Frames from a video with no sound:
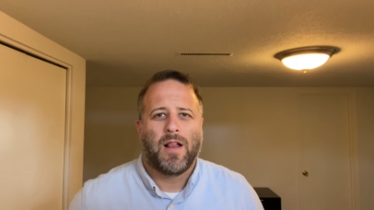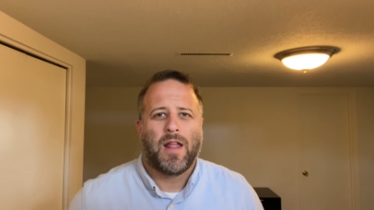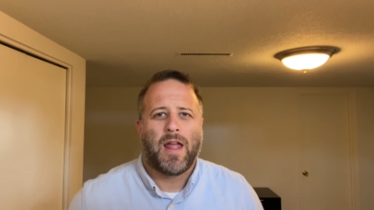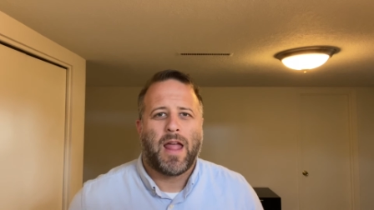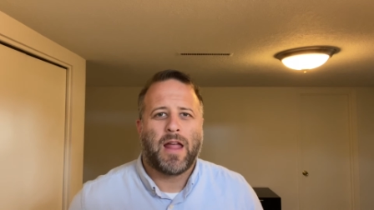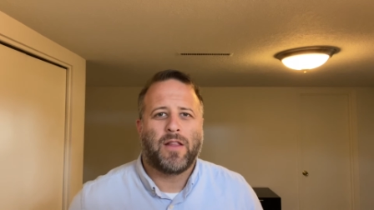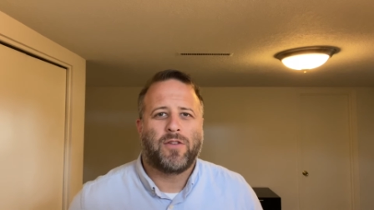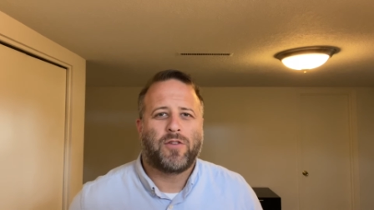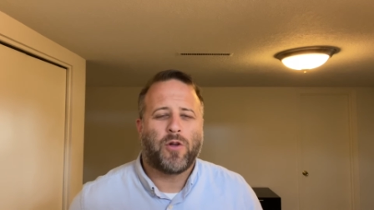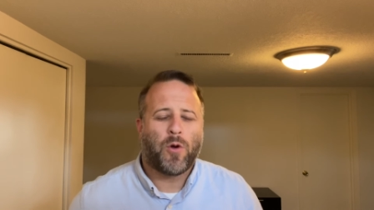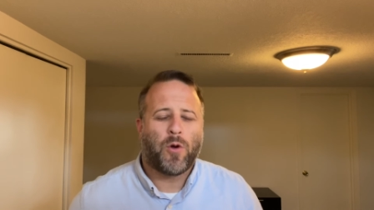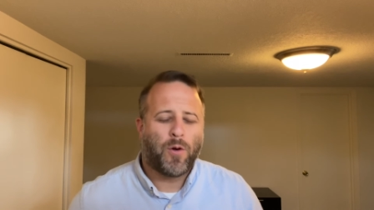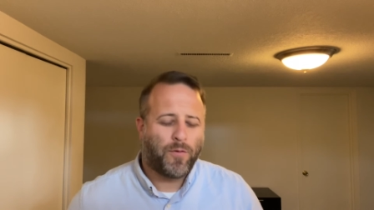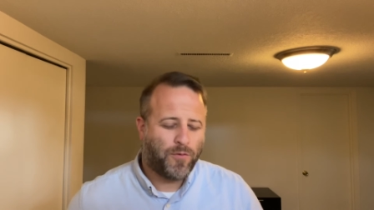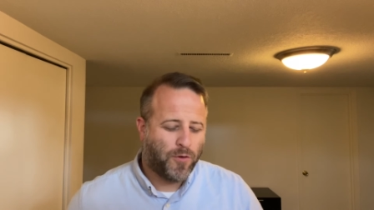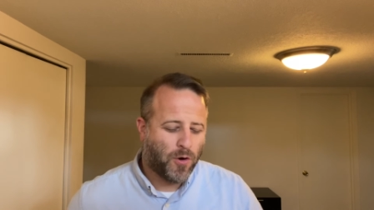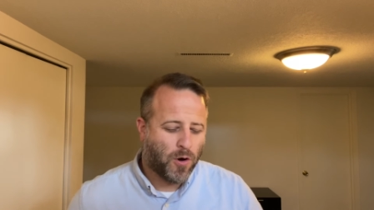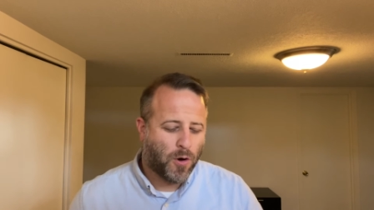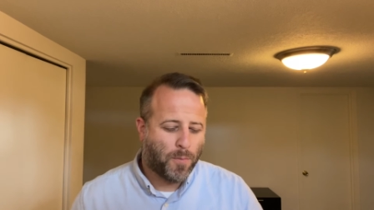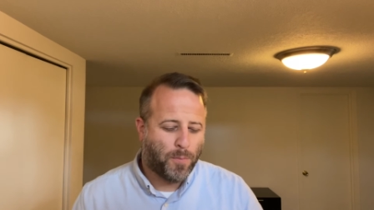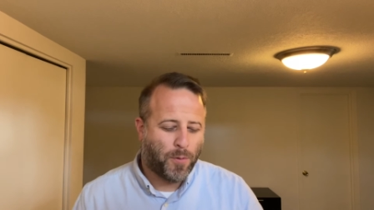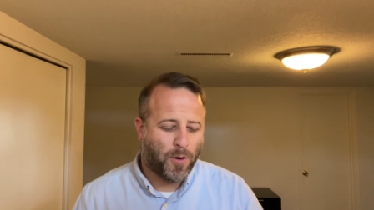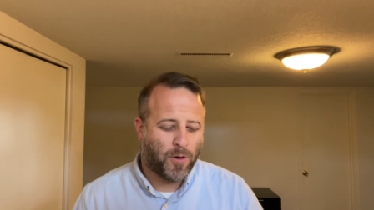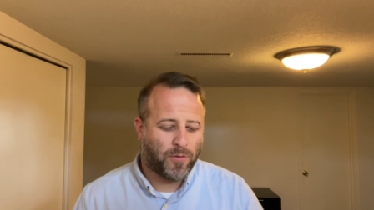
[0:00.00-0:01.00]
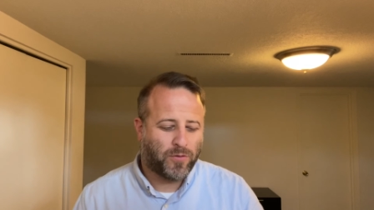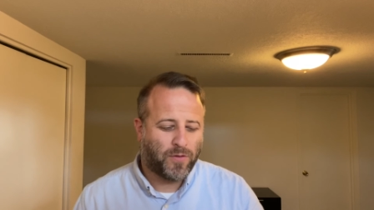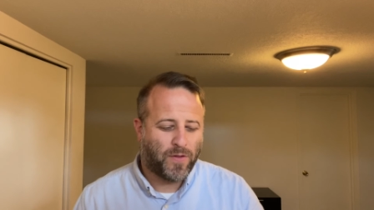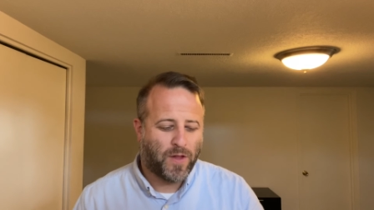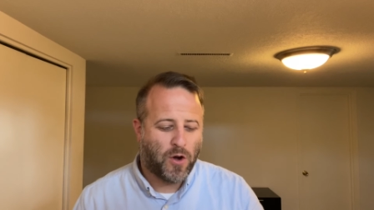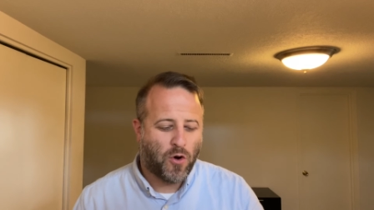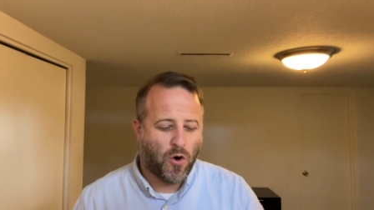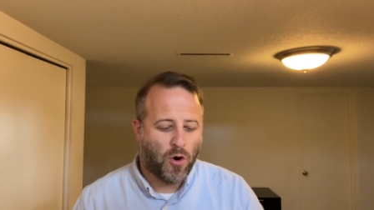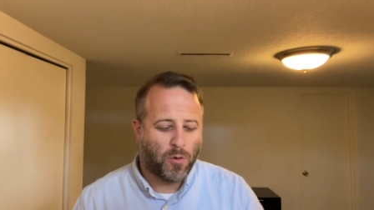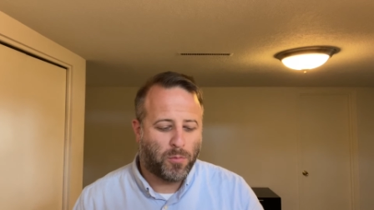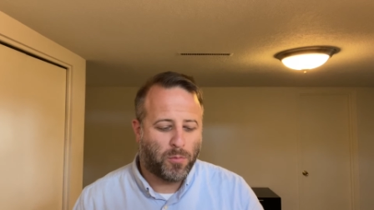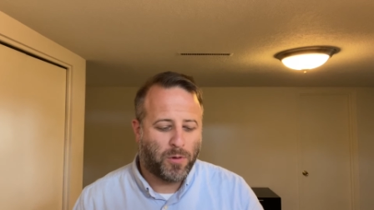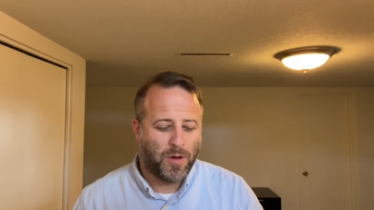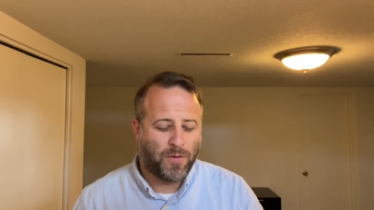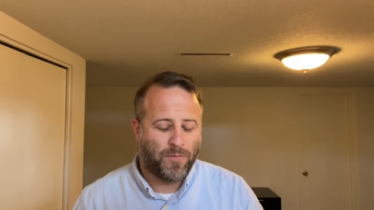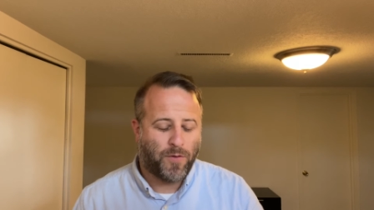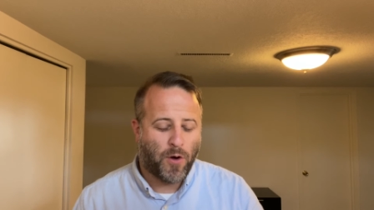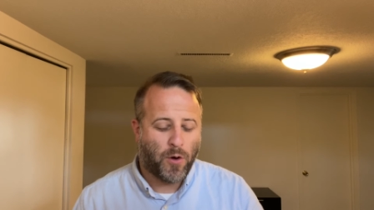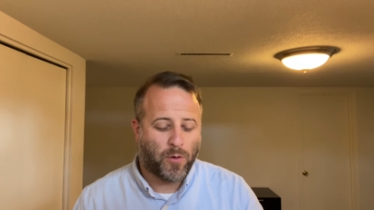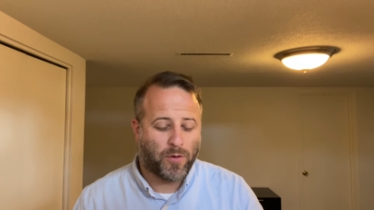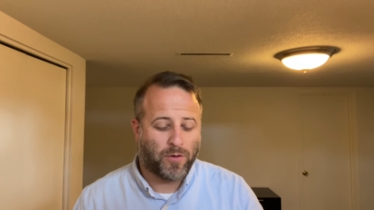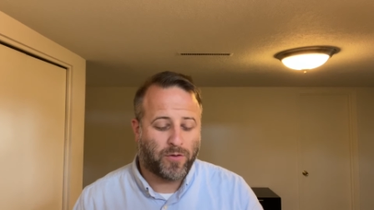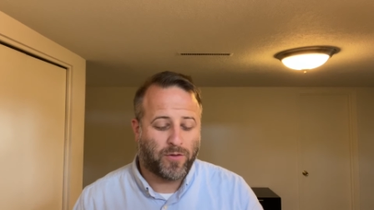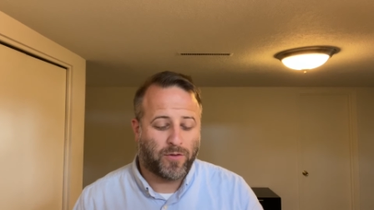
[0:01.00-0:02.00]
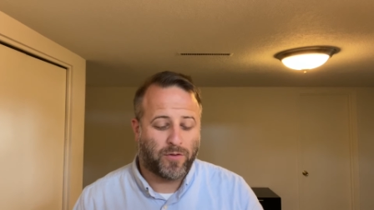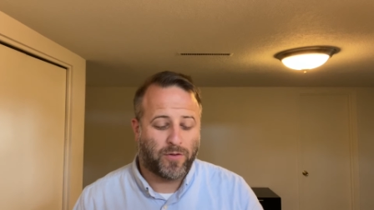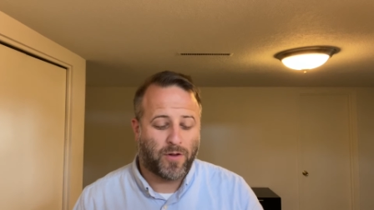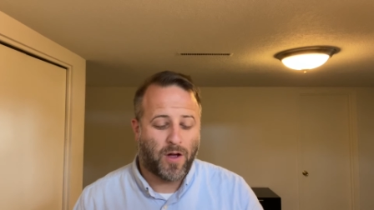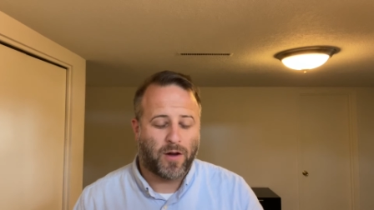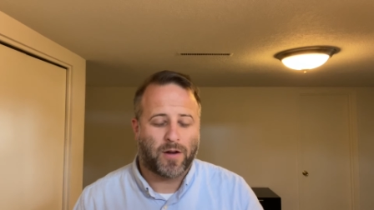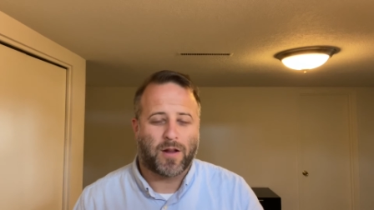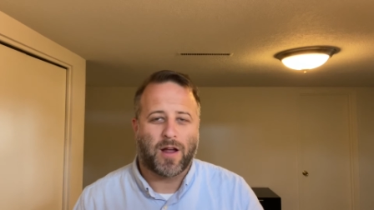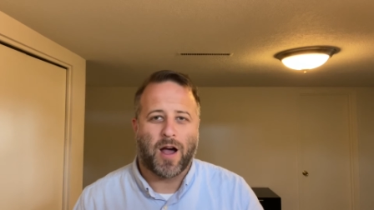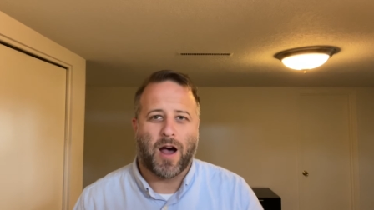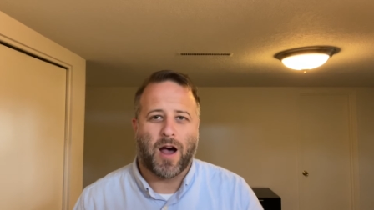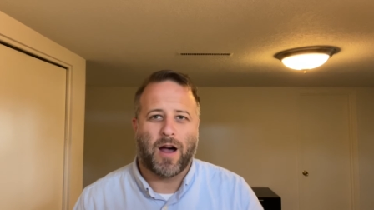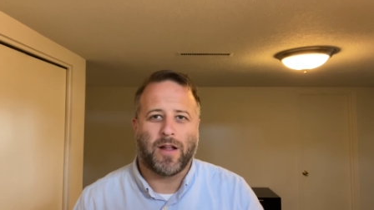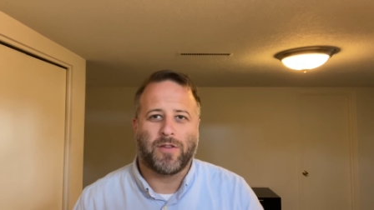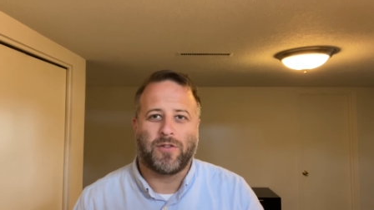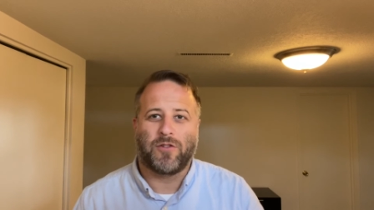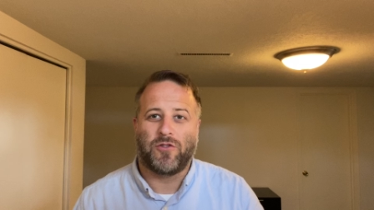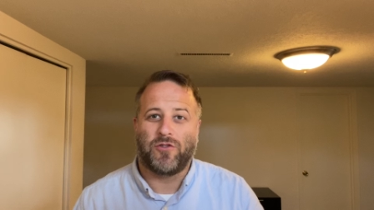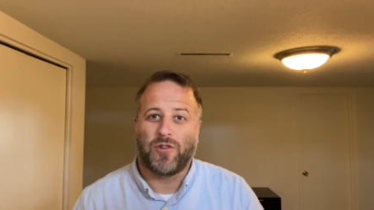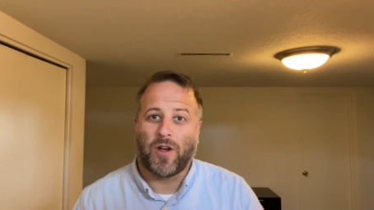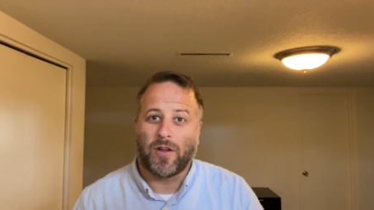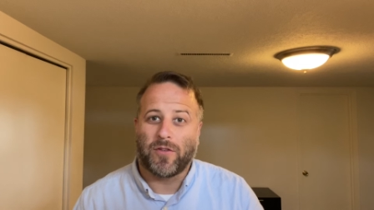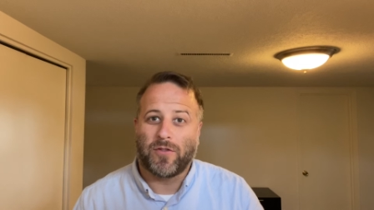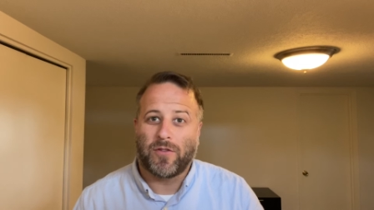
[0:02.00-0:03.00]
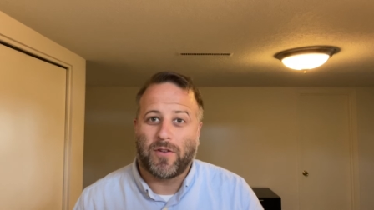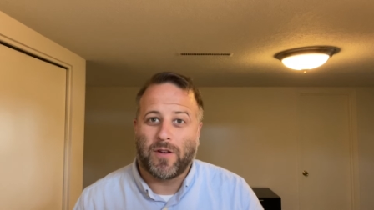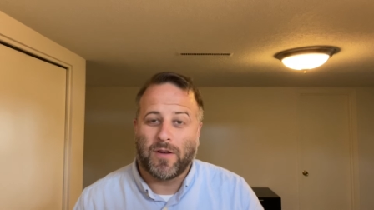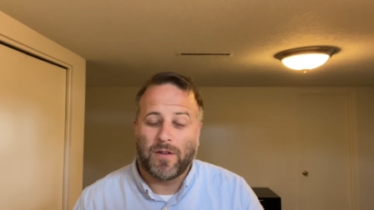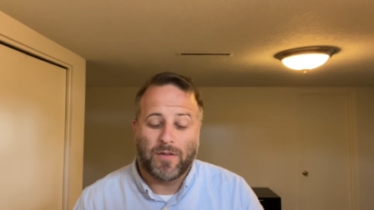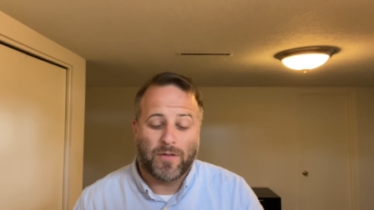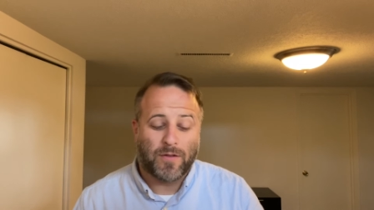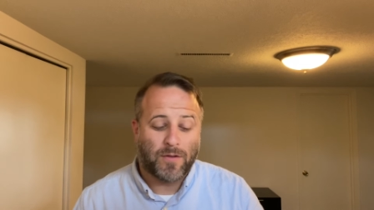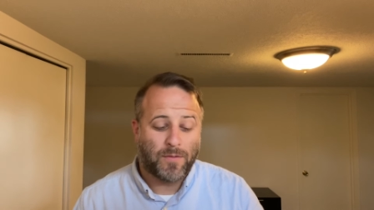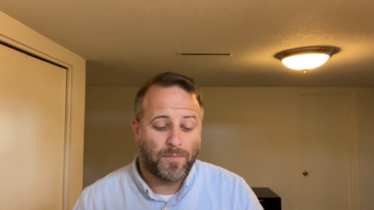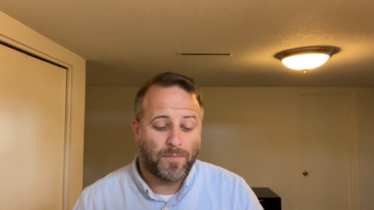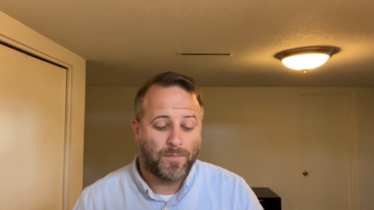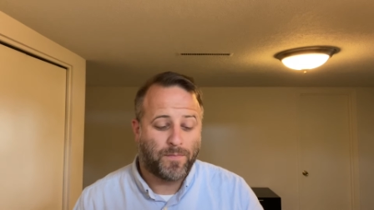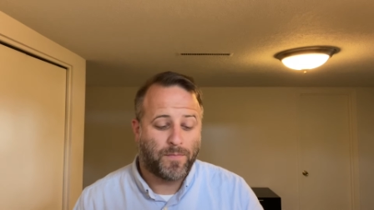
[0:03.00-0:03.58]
And so if you're a person that normally focuses on God's justice